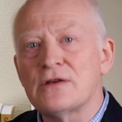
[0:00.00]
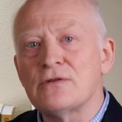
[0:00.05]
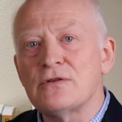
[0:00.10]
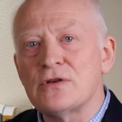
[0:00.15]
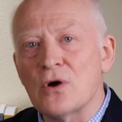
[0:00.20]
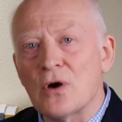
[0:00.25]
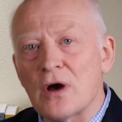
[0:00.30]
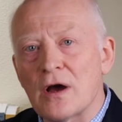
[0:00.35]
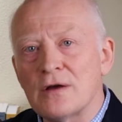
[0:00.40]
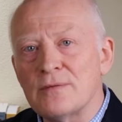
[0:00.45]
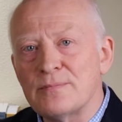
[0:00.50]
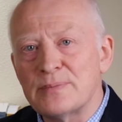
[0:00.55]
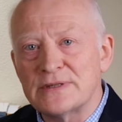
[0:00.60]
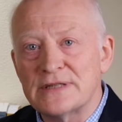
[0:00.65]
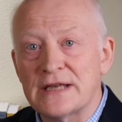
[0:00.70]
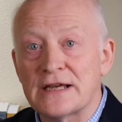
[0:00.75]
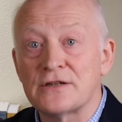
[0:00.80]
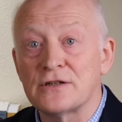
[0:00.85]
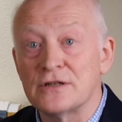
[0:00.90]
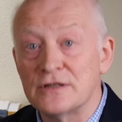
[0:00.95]
your own
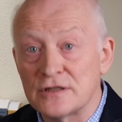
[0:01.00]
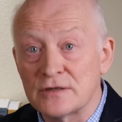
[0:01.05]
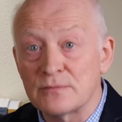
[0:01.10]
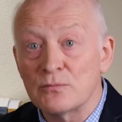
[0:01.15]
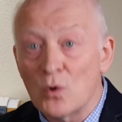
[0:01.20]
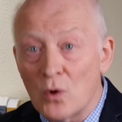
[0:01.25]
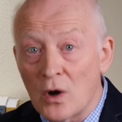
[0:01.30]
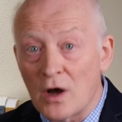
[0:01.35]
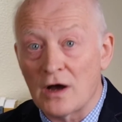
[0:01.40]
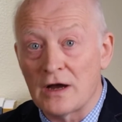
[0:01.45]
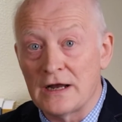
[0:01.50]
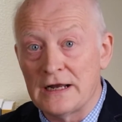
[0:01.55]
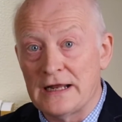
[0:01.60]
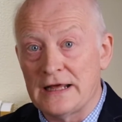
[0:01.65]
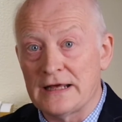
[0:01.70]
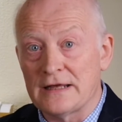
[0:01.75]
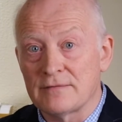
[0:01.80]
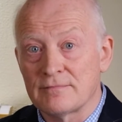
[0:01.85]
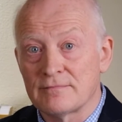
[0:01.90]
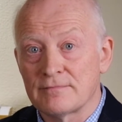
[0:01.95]
possessions more
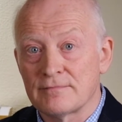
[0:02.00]
highly.